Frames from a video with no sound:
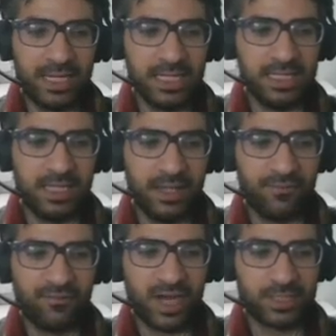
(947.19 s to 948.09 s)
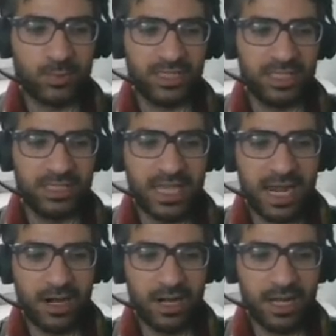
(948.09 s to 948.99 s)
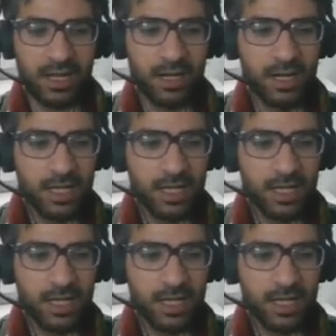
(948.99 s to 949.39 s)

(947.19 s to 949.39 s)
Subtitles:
ediff as we did earlier.